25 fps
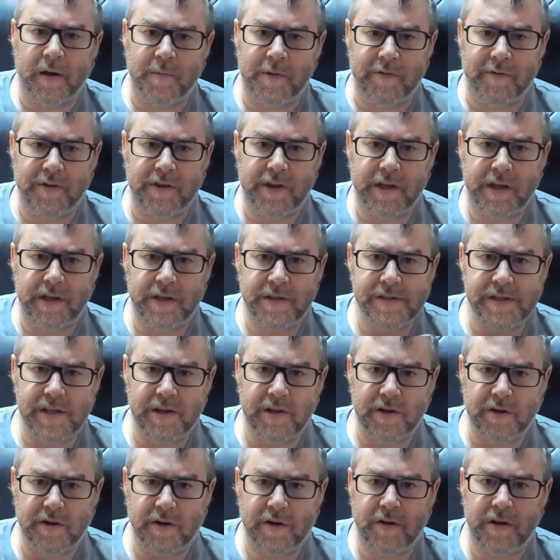Everything is
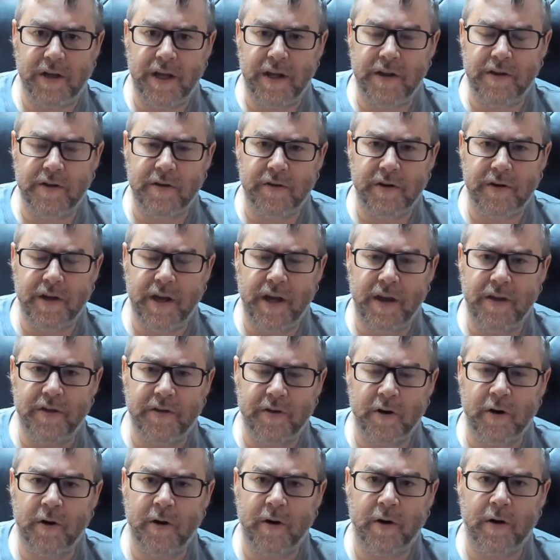either
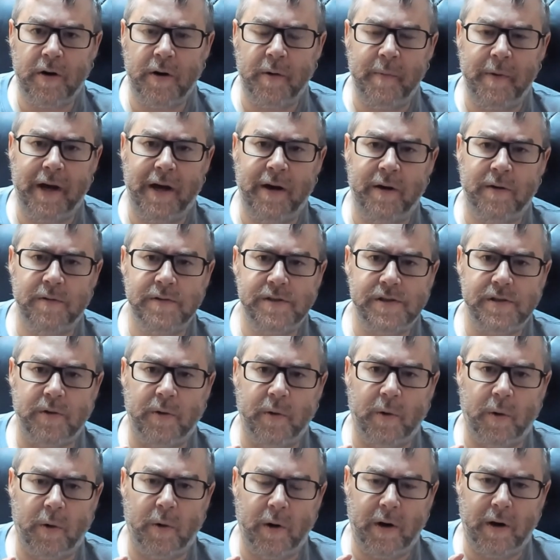ether amounts
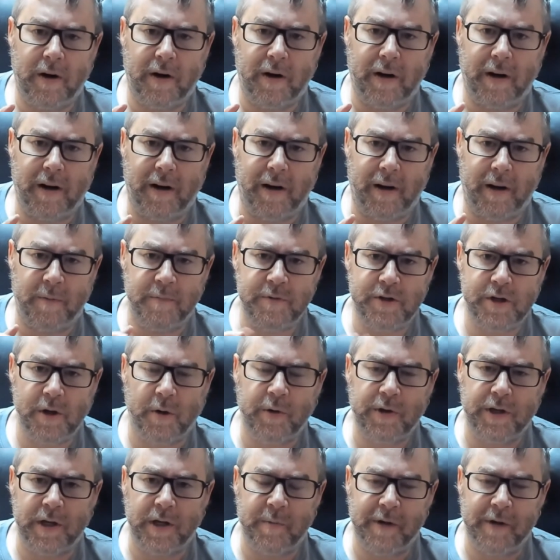or
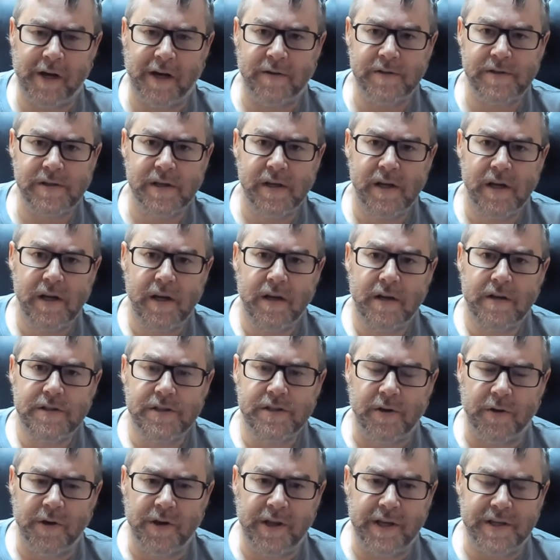token amounts.
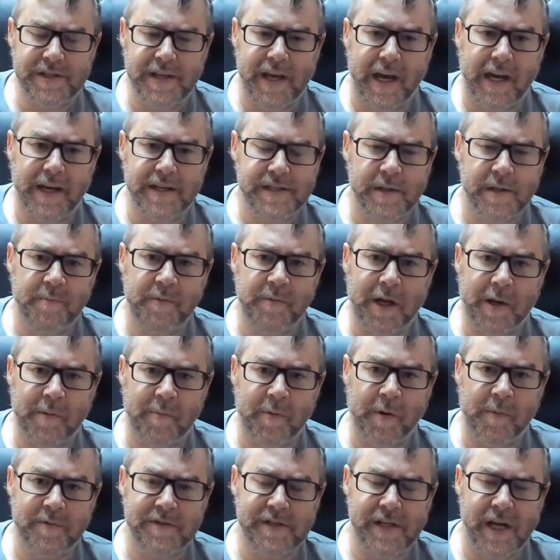So in this case, the
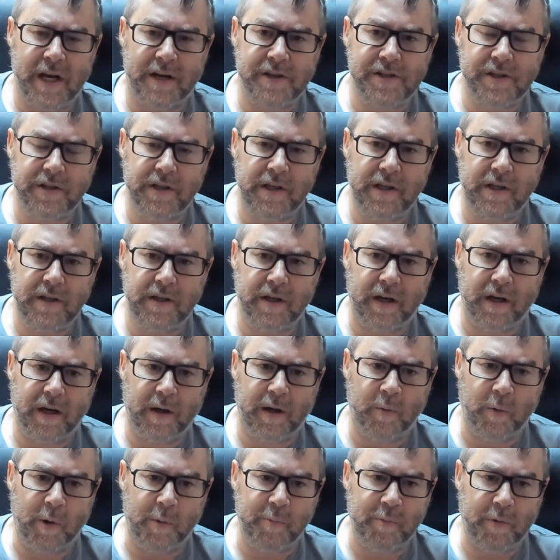minimum is actually
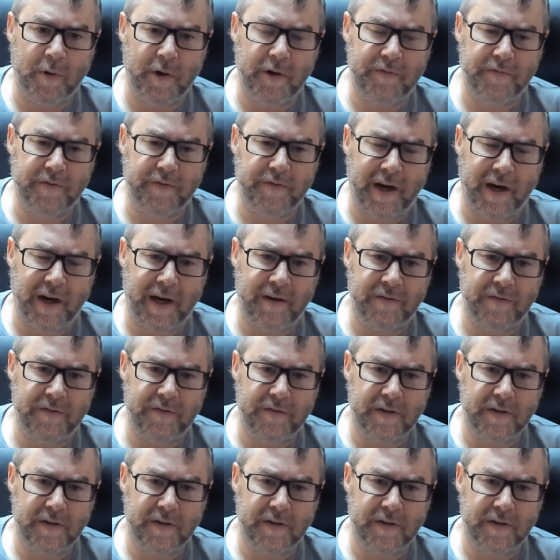1.5.